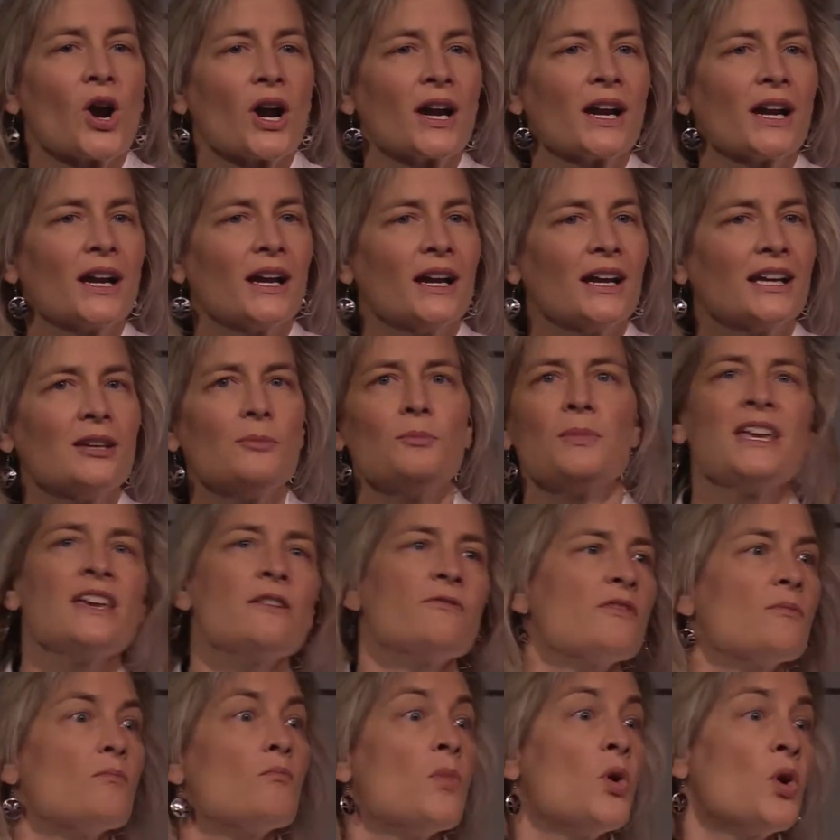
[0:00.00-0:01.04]
It could be
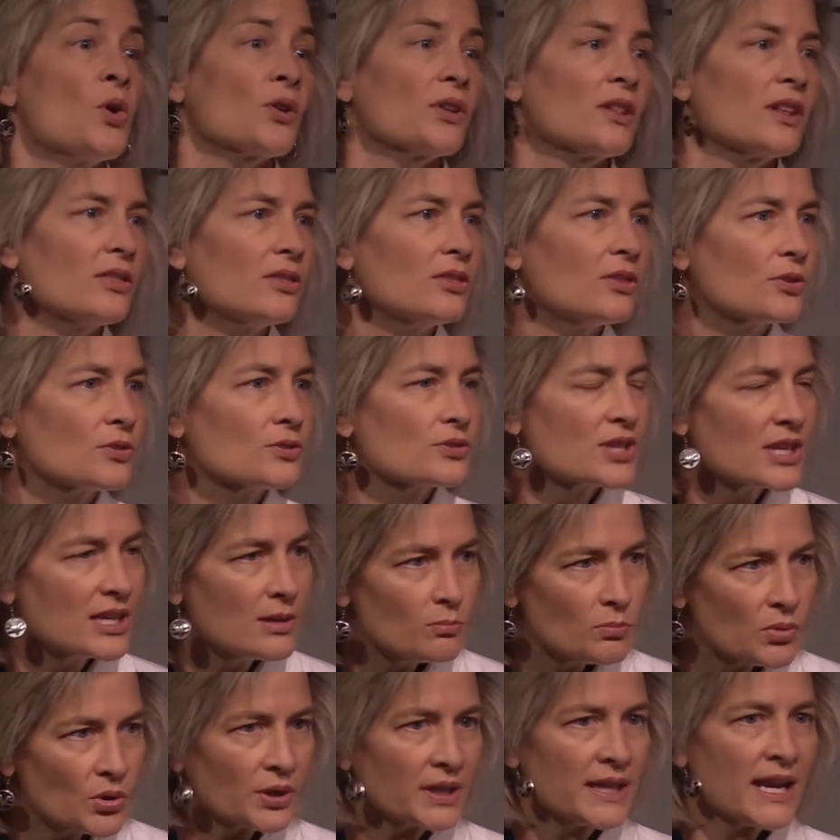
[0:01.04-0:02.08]
even more than
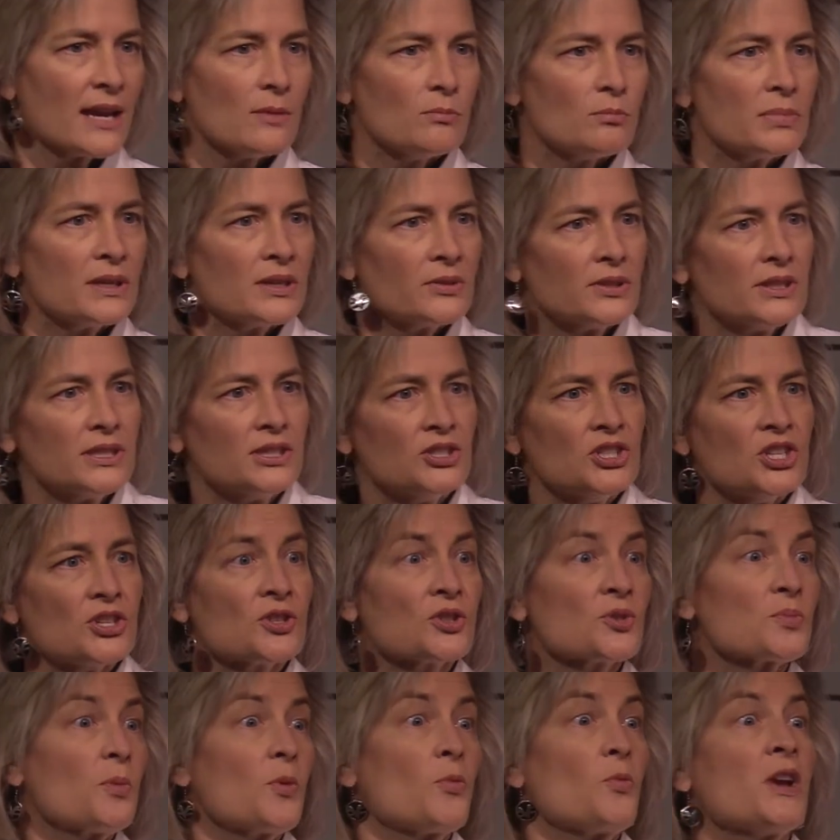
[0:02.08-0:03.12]
13.8 billion
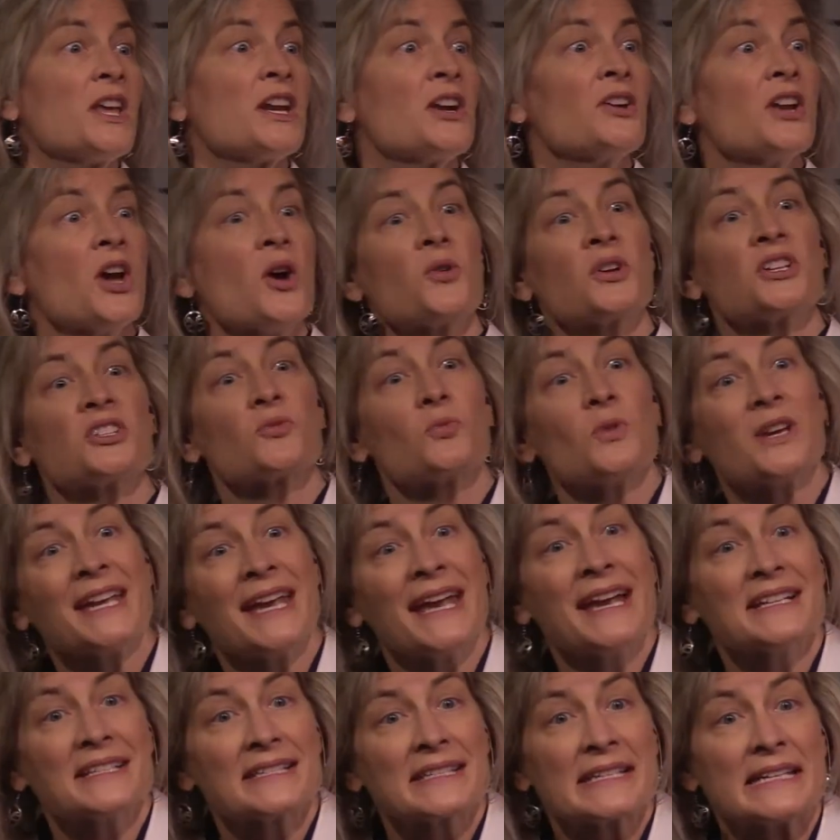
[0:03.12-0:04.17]
years, but we don't know because we
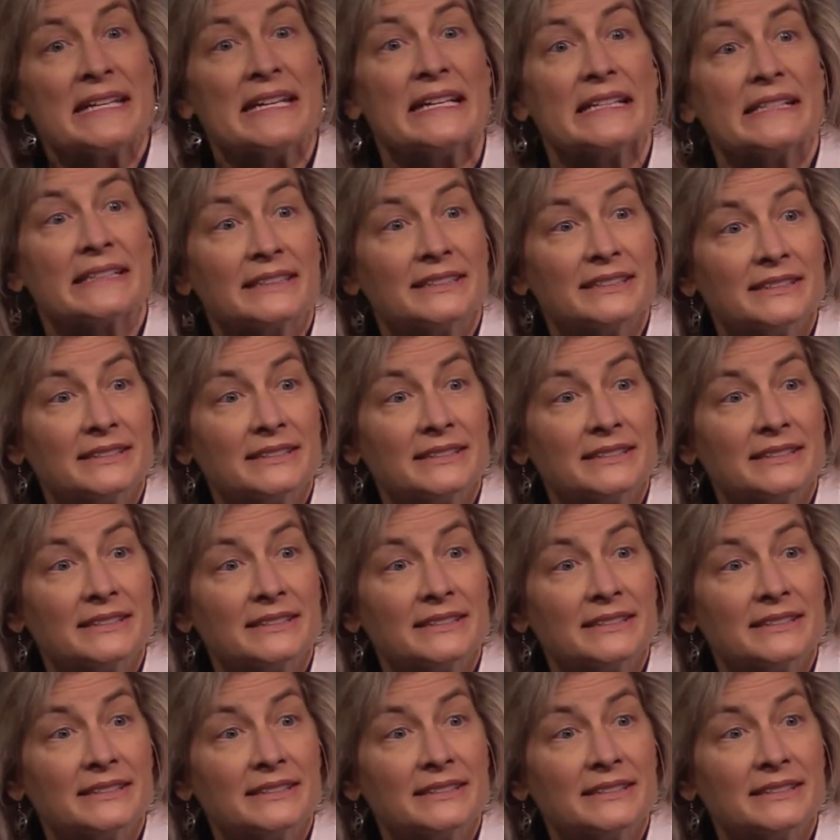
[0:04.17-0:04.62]
can't see it.